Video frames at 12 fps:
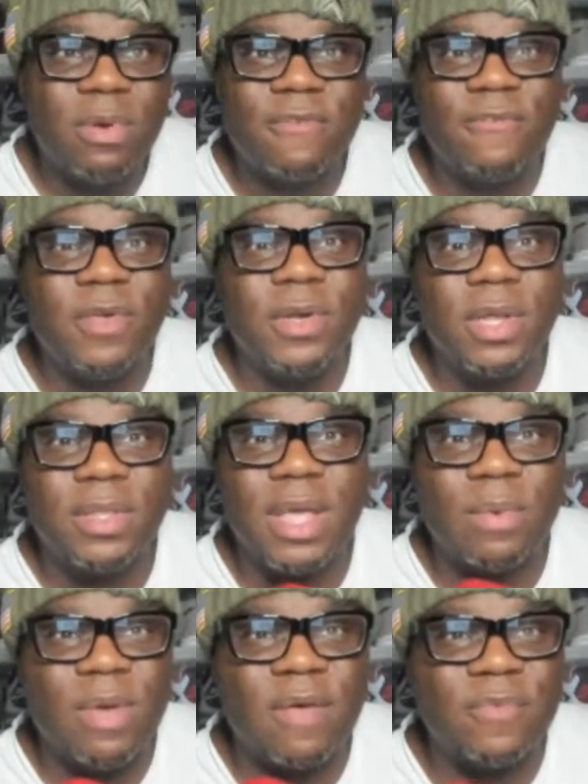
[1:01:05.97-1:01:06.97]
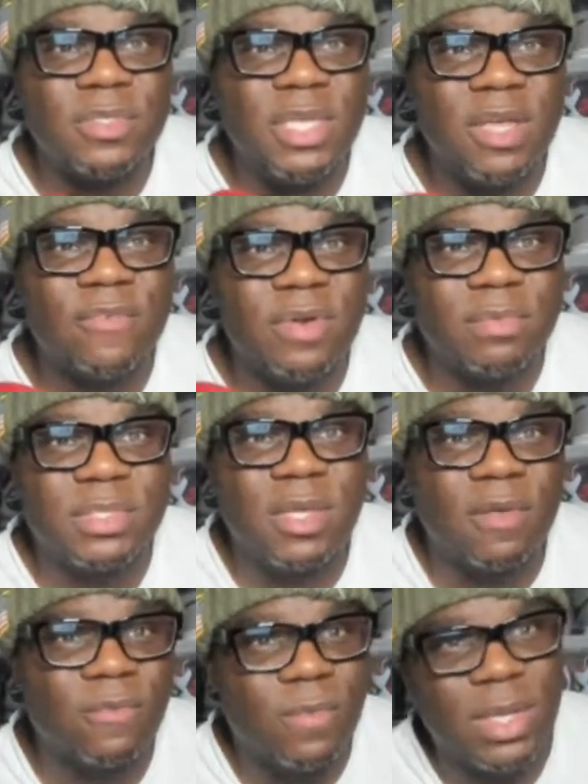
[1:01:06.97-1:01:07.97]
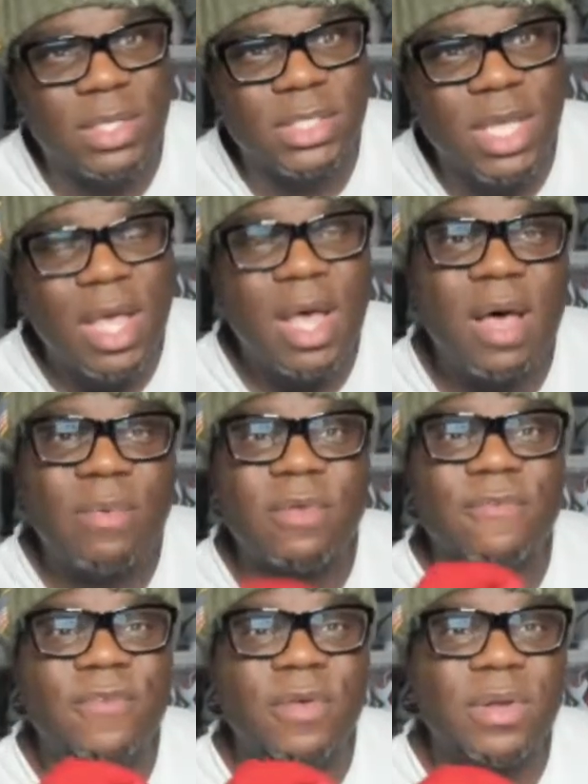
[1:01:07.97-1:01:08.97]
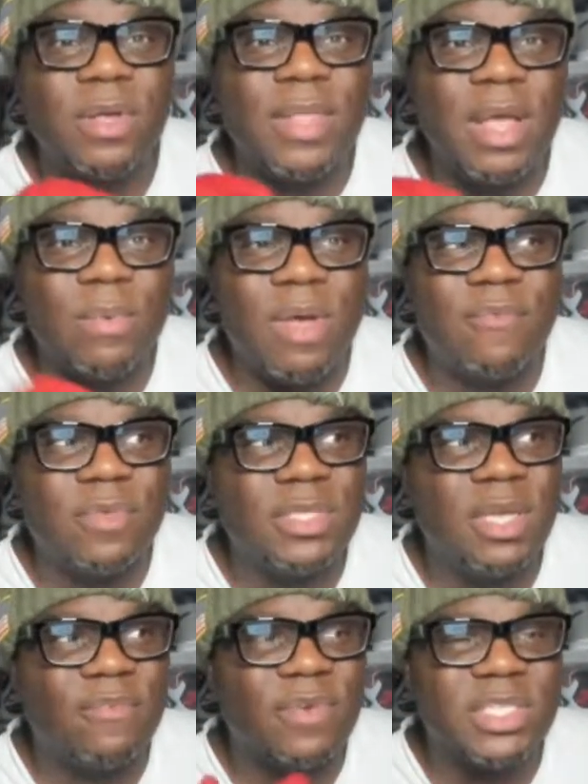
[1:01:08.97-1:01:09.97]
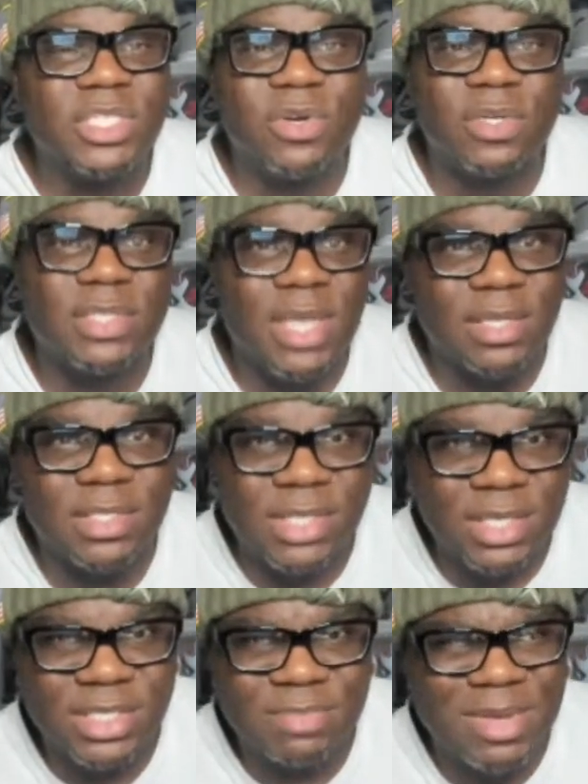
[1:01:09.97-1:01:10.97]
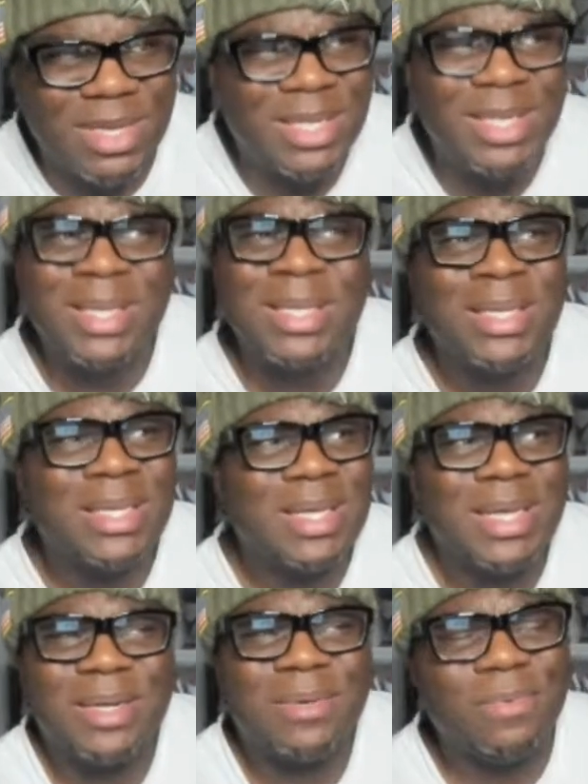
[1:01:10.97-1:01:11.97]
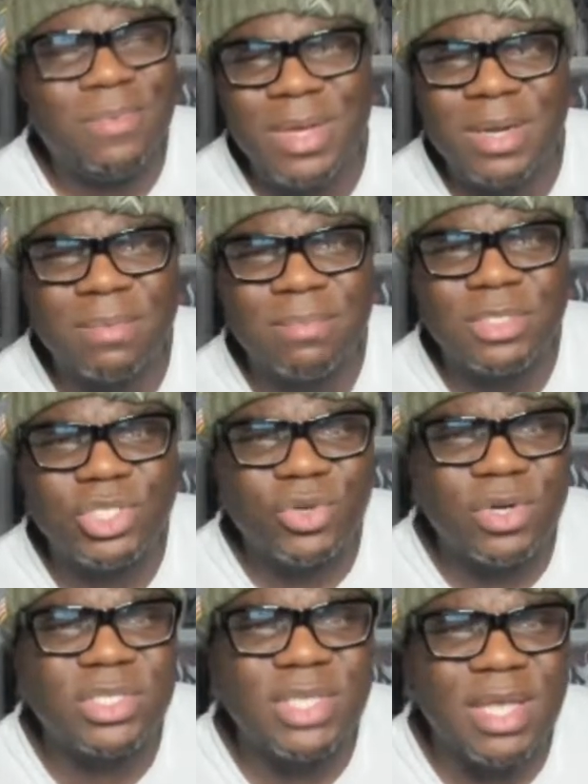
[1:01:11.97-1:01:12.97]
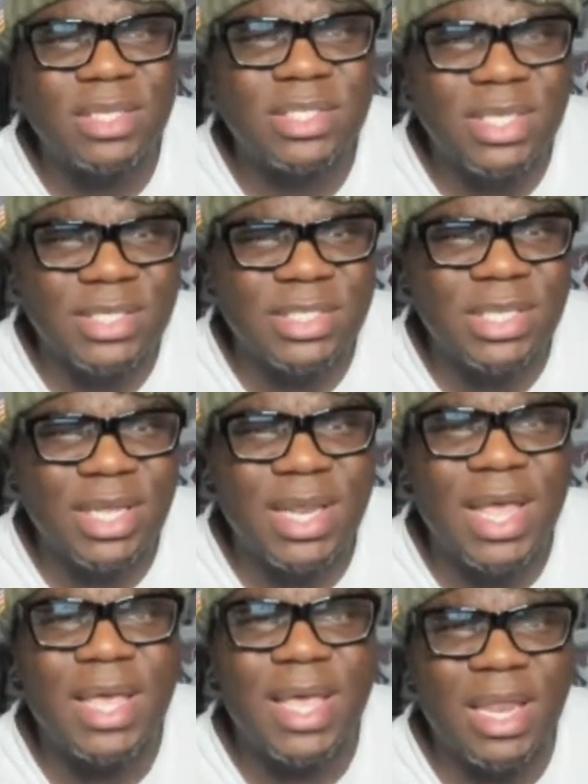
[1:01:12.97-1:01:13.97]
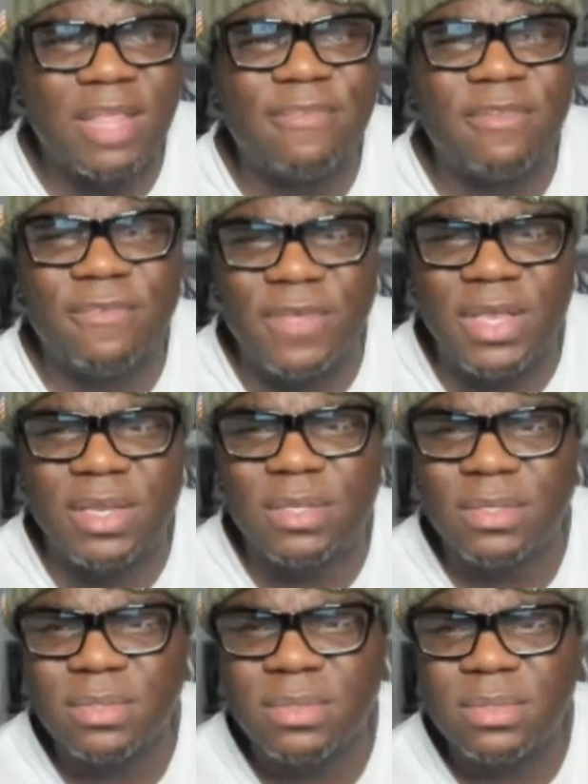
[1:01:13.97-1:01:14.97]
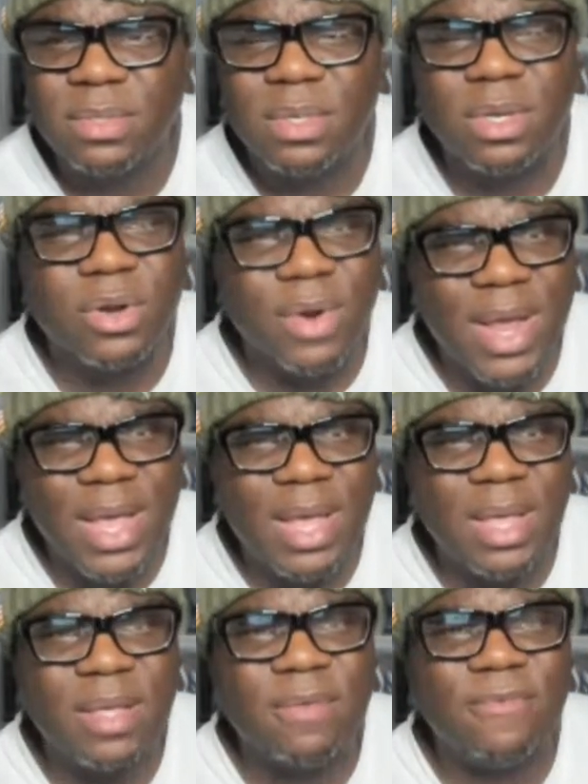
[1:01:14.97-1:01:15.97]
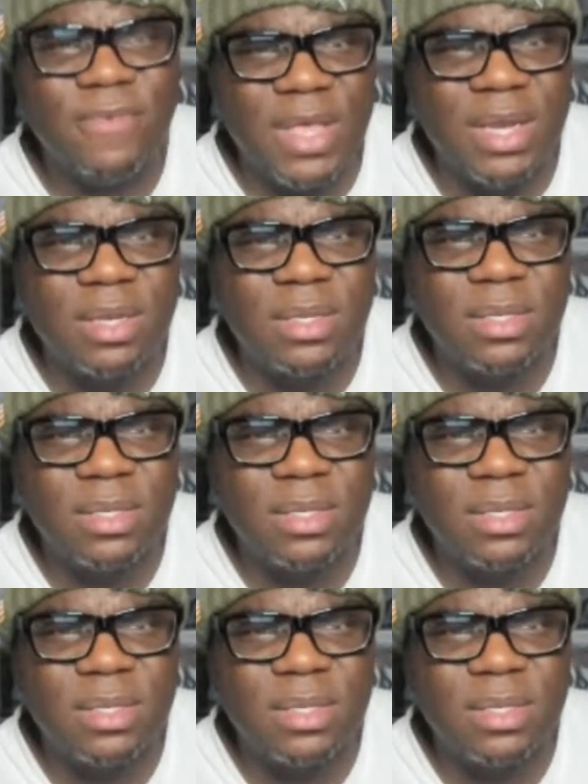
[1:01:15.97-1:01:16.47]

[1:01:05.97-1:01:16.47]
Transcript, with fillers: have filled out that raffle ticket for those stealth ones. I would have filled out that raffle ticket for these Georgetown sixes, but I don't want them. Georgetown sixes look like elephant feet, gray feet.